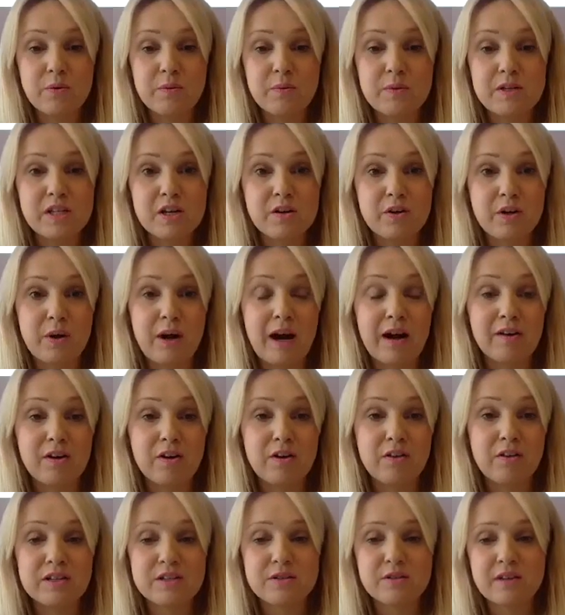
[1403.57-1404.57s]
and we don't know how
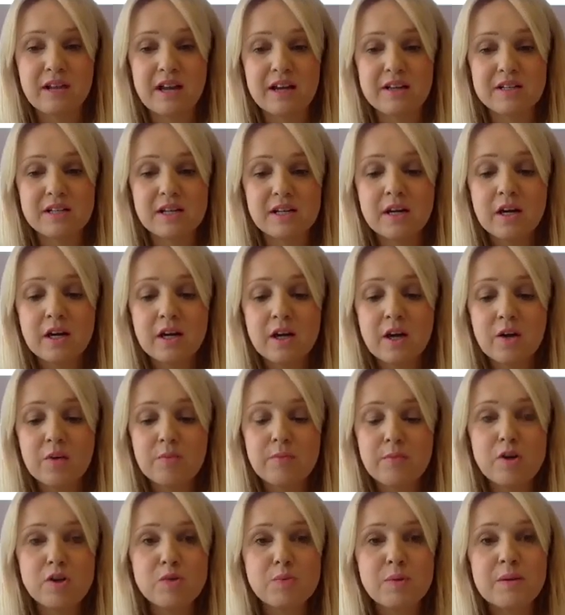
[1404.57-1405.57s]
long this will last,
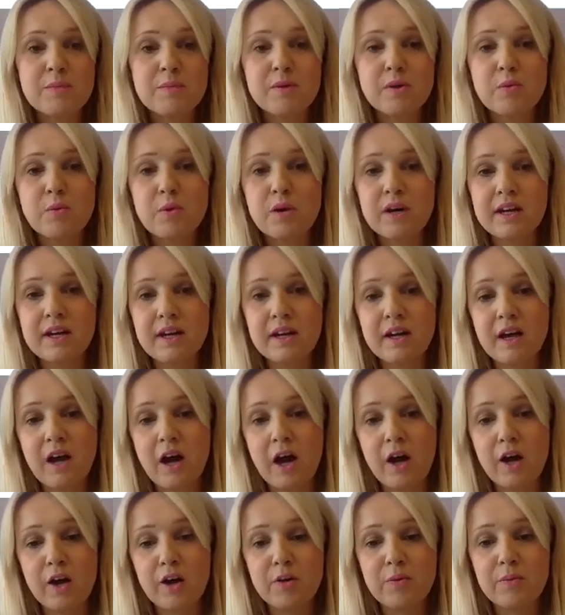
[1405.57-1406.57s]
most people are working at
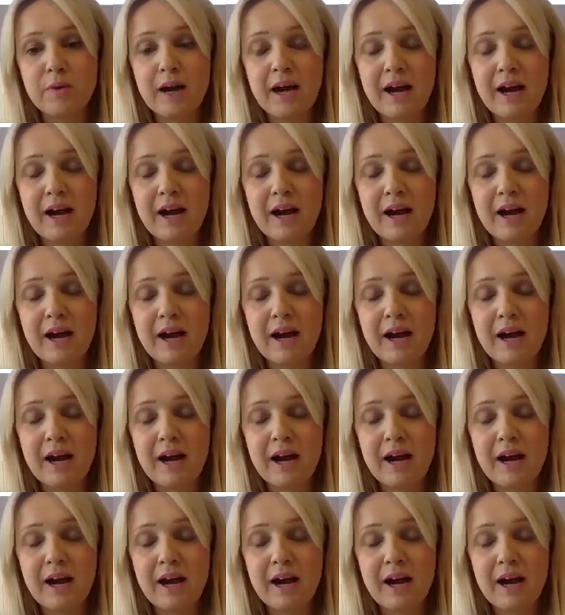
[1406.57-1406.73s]
home.